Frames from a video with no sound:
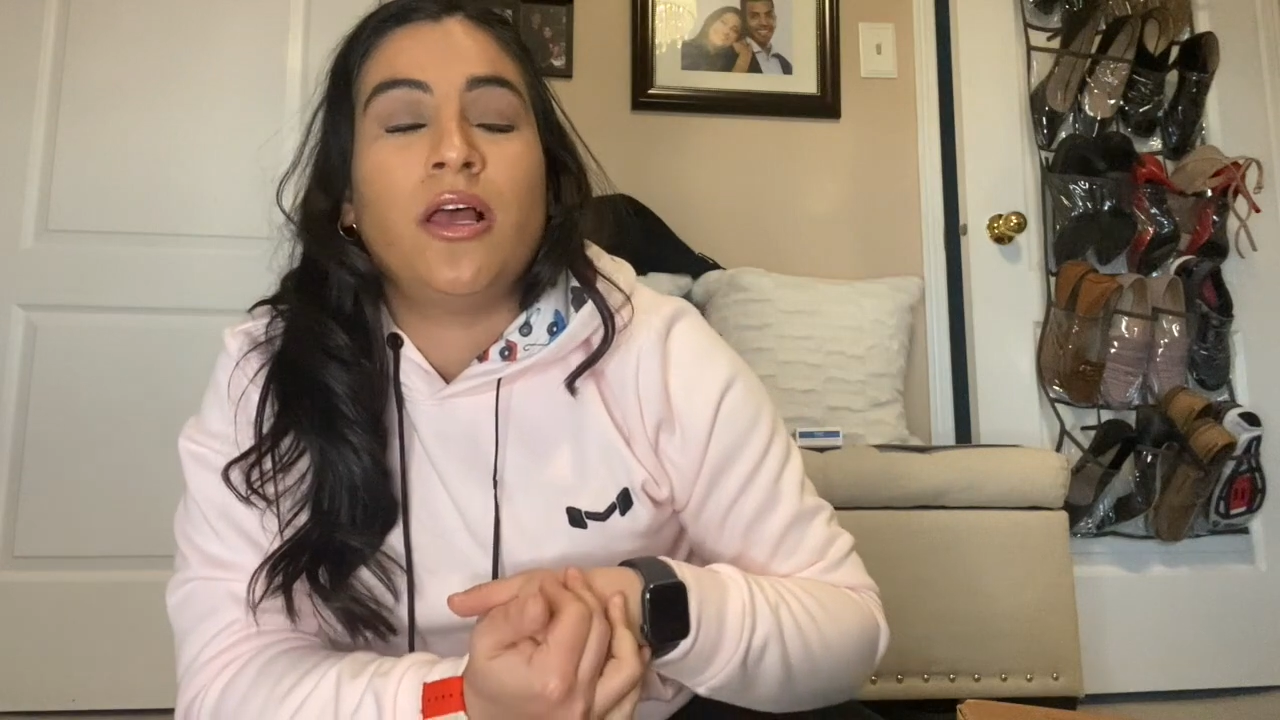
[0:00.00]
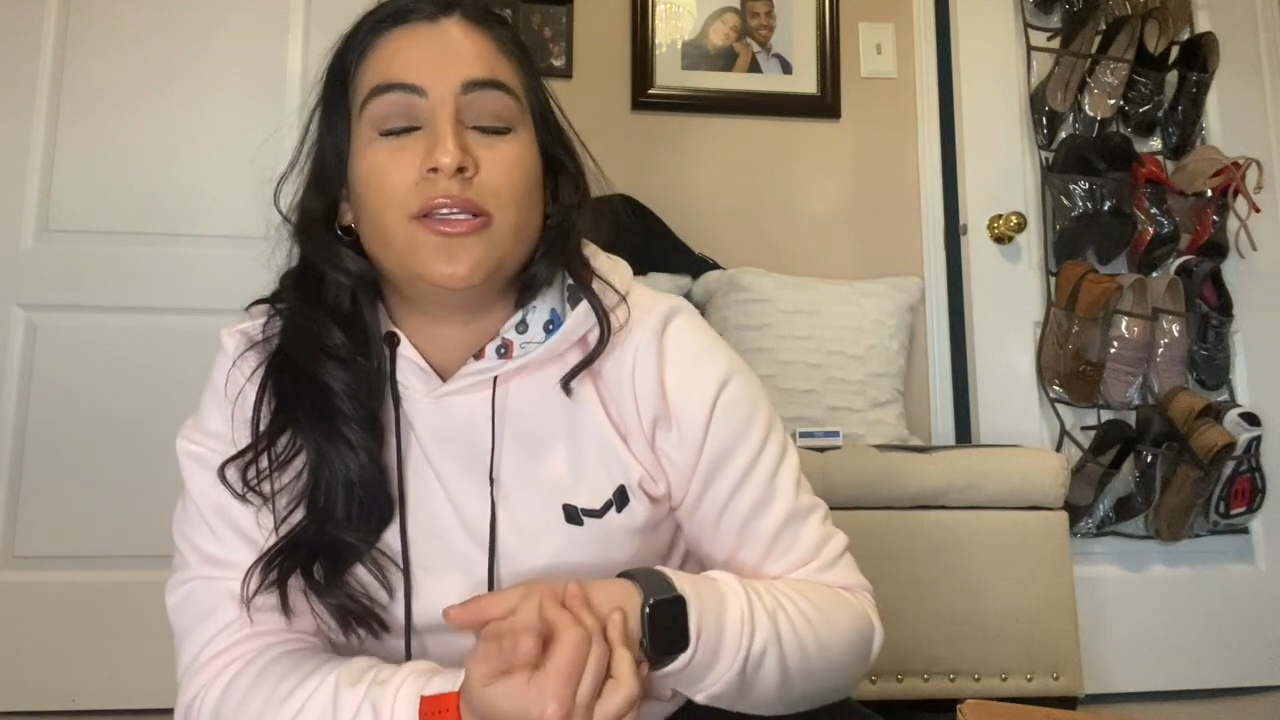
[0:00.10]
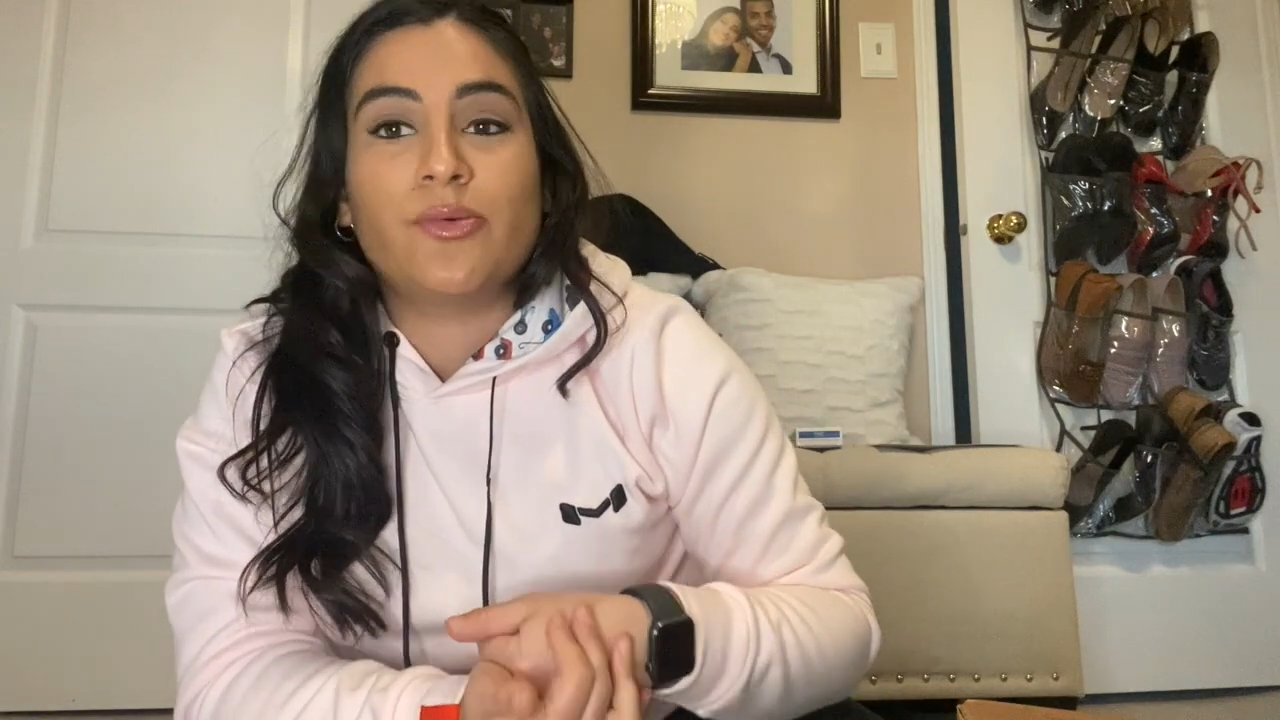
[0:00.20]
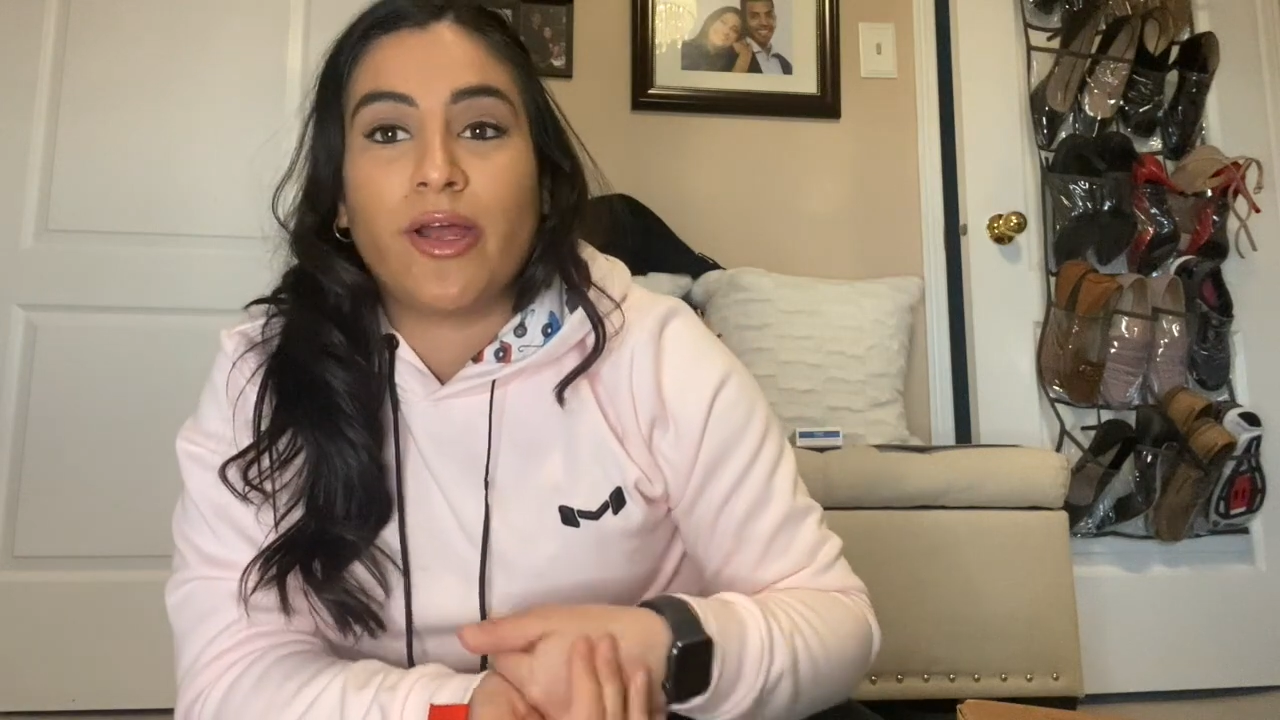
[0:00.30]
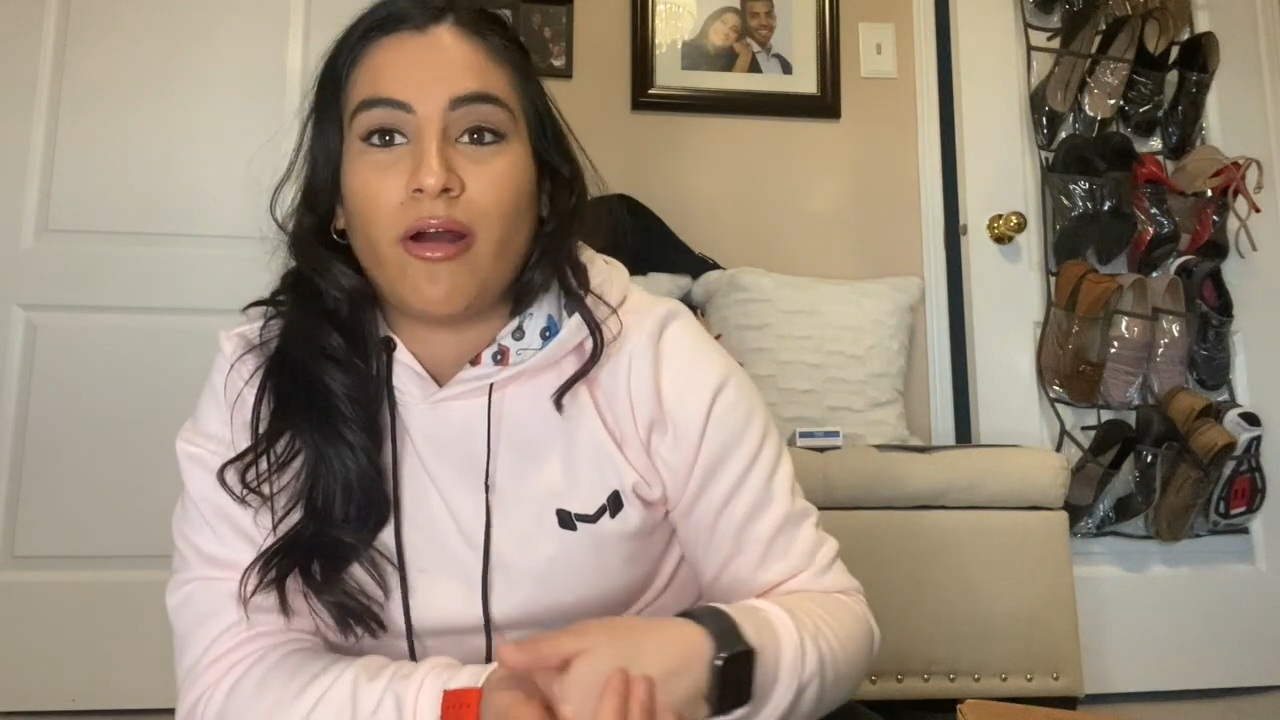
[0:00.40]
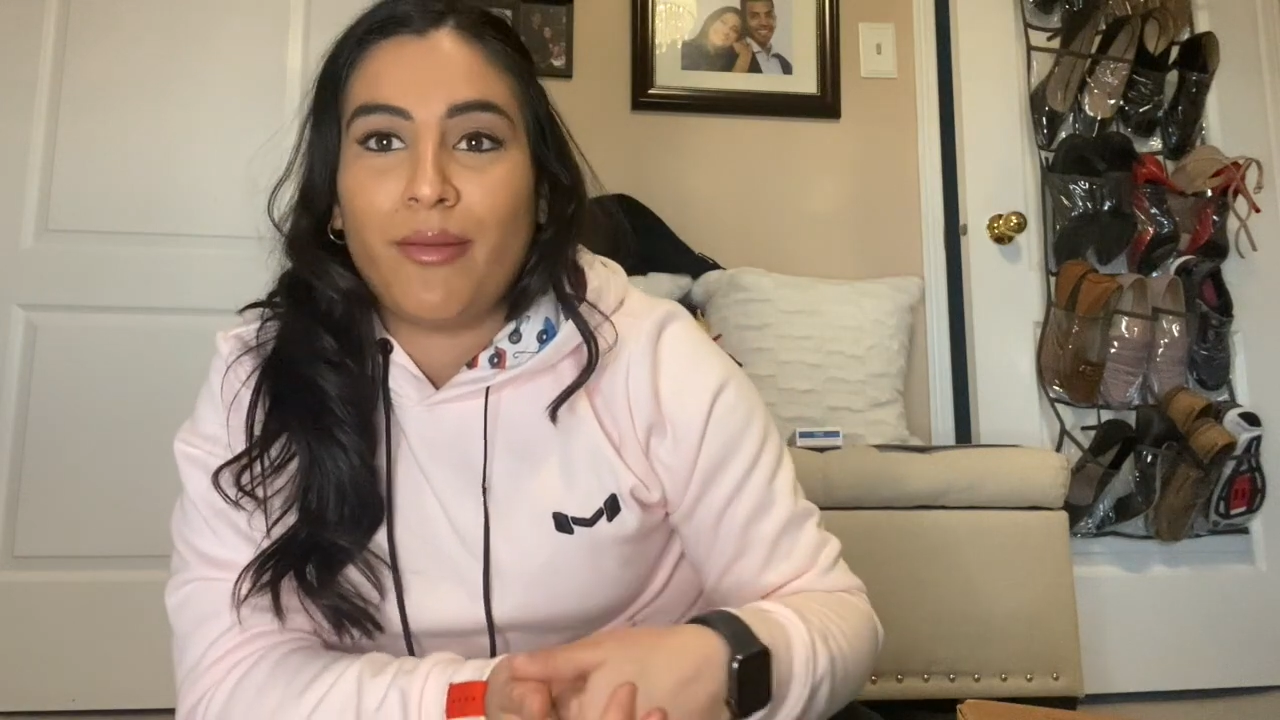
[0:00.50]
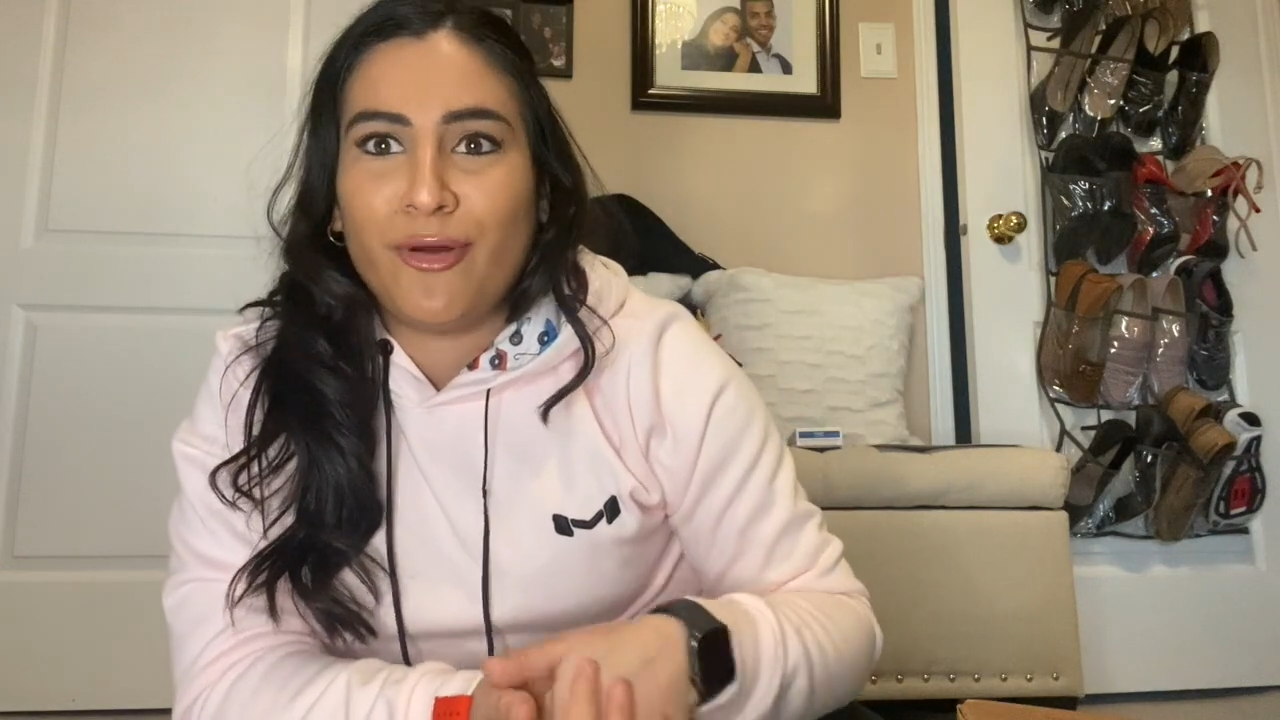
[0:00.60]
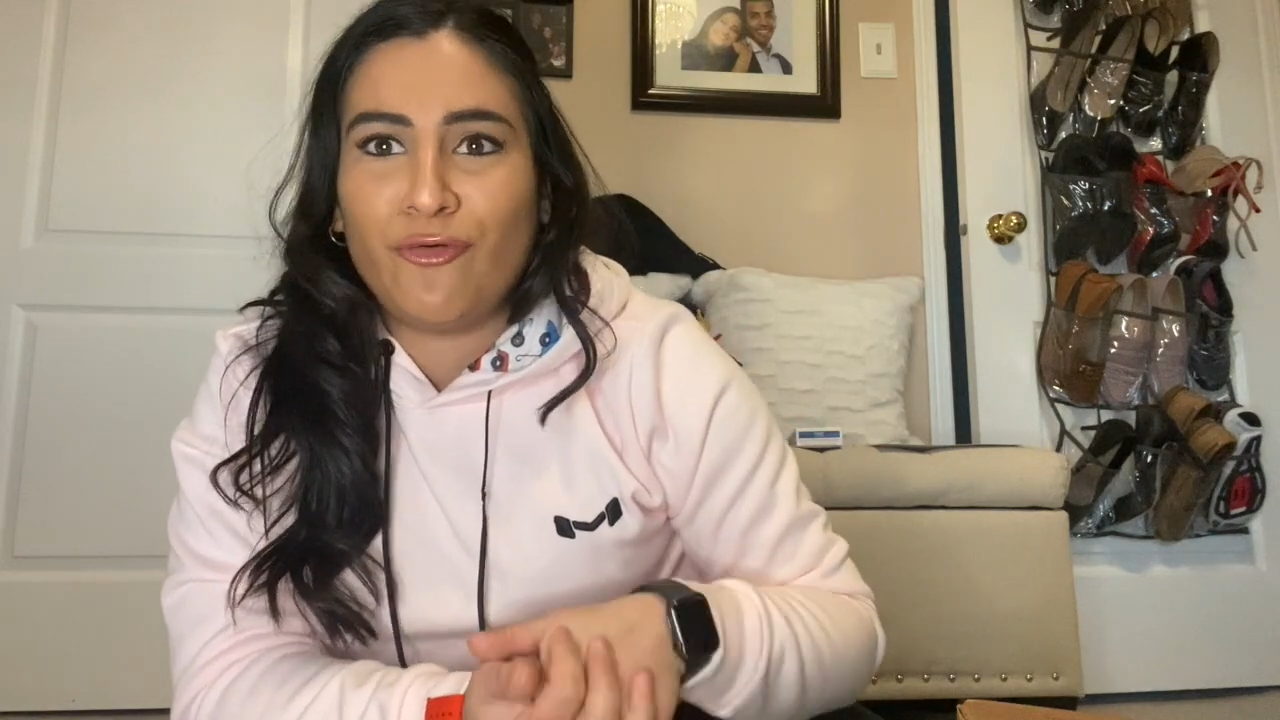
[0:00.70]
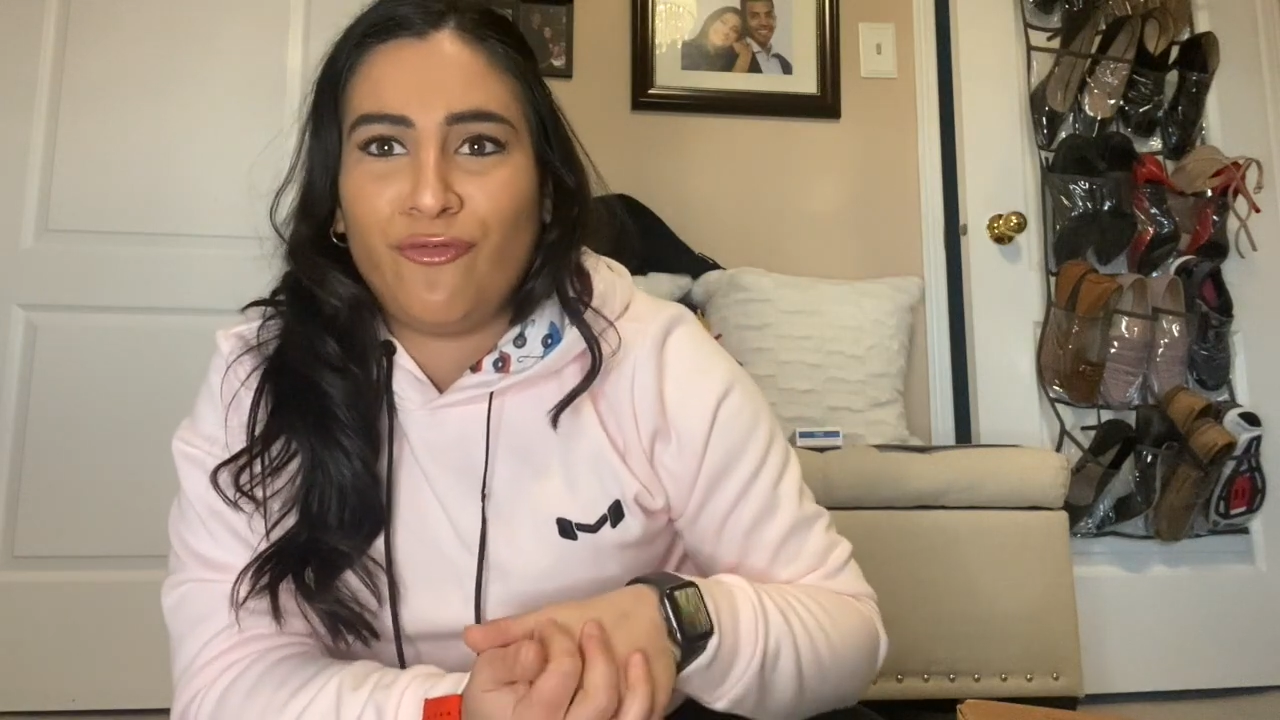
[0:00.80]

So I got about